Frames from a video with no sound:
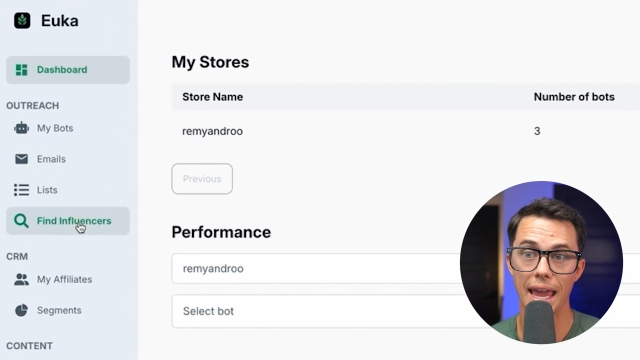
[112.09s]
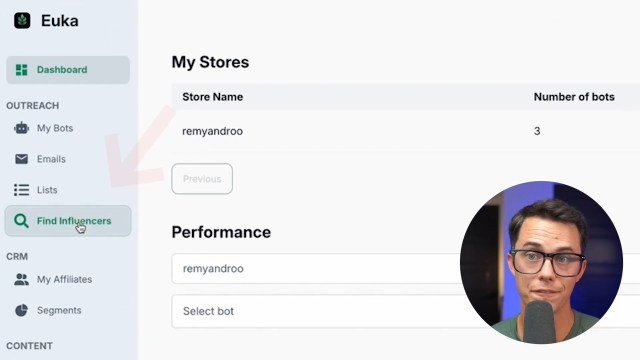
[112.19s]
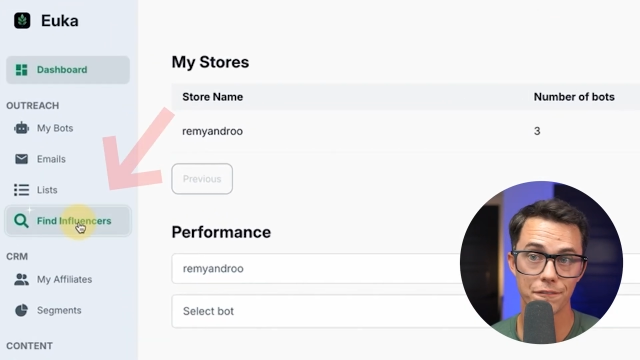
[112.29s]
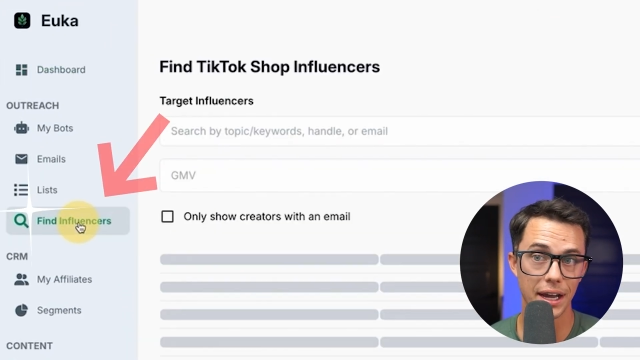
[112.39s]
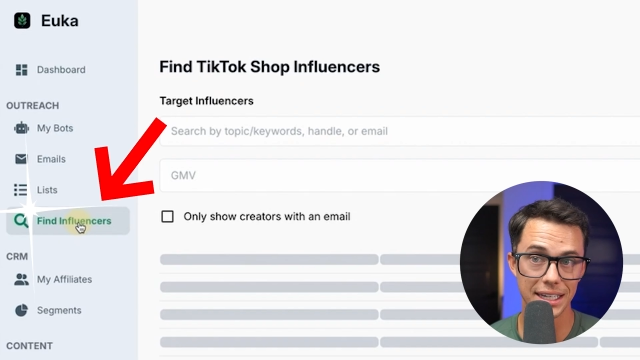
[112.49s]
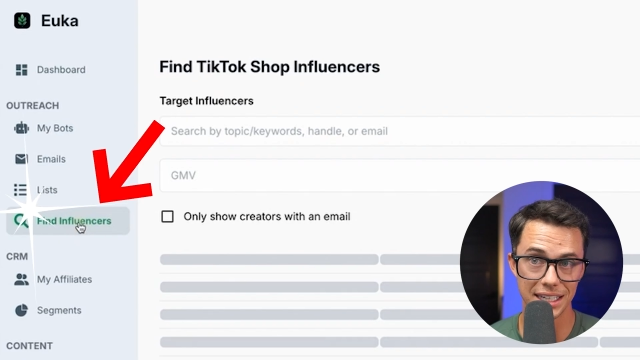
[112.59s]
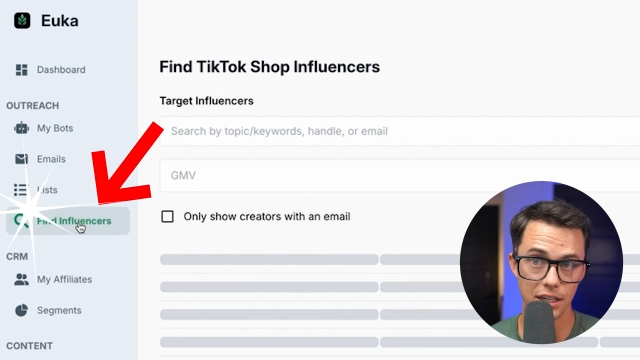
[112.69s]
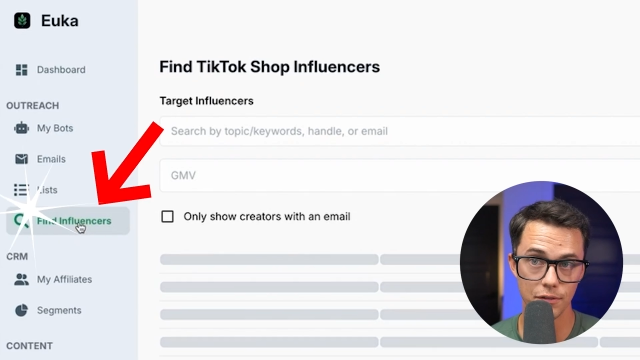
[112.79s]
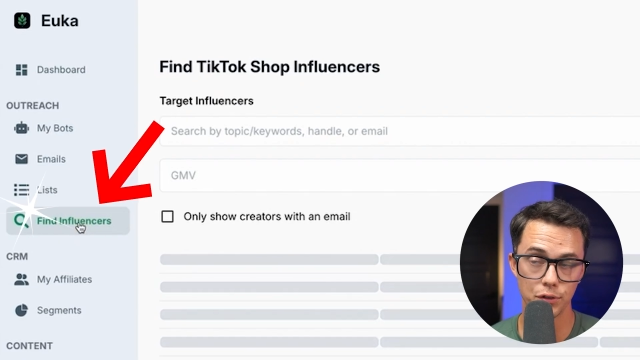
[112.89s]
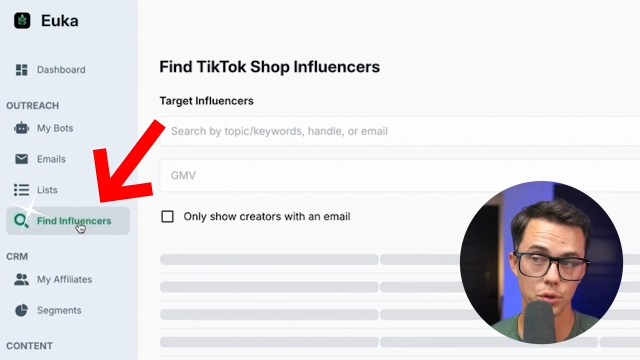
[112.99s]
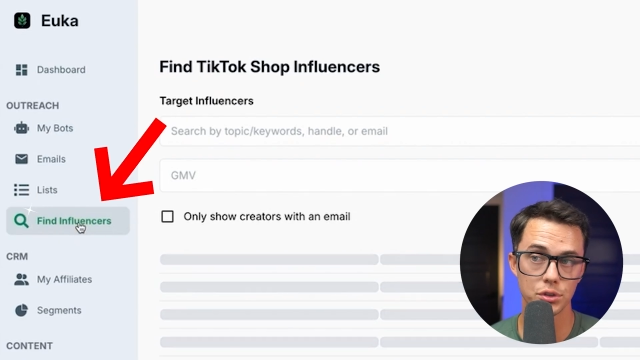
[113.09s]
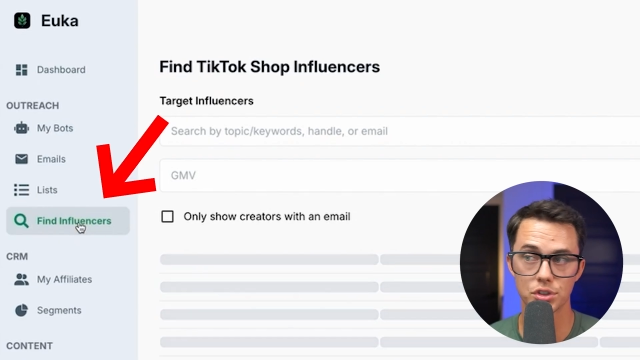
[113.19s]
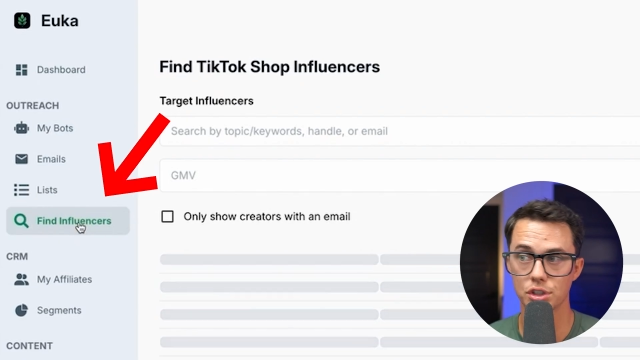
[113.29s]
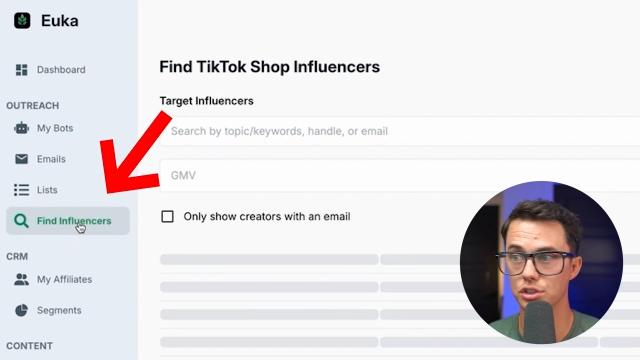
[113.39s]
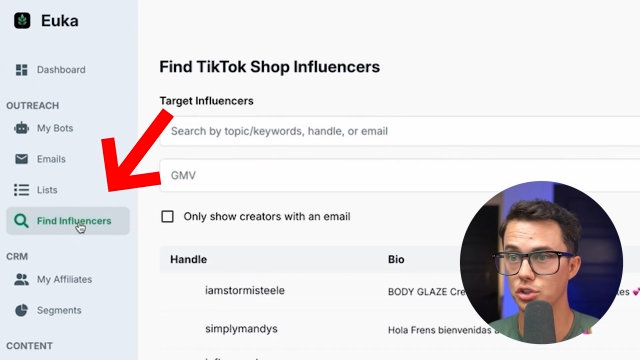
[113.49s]
Find
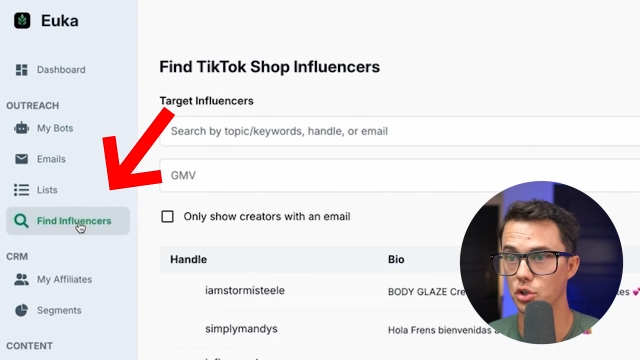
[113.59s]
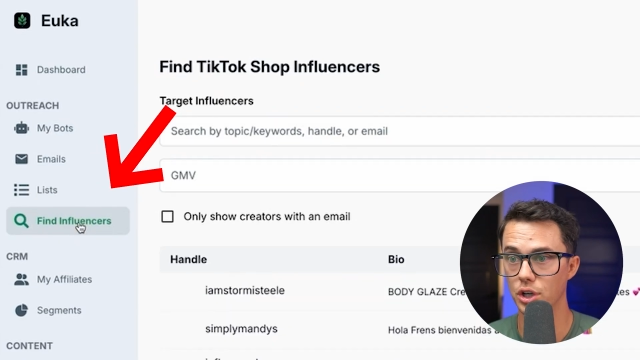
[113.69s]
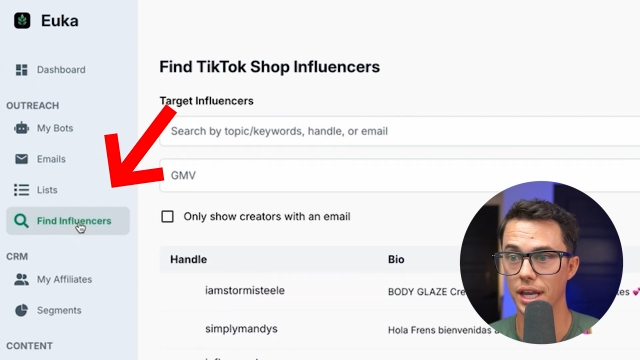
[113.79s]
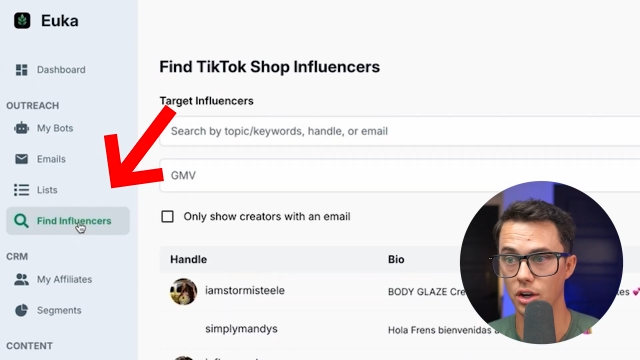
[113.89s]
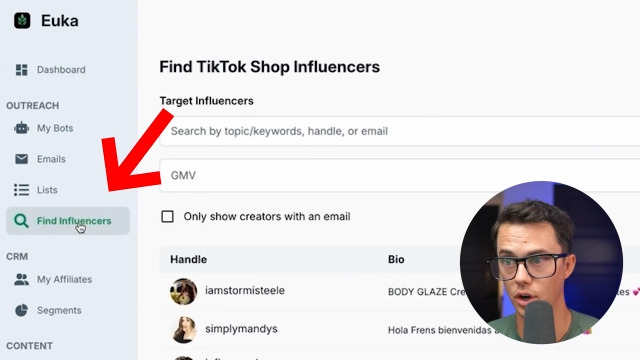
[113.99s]
influencers, create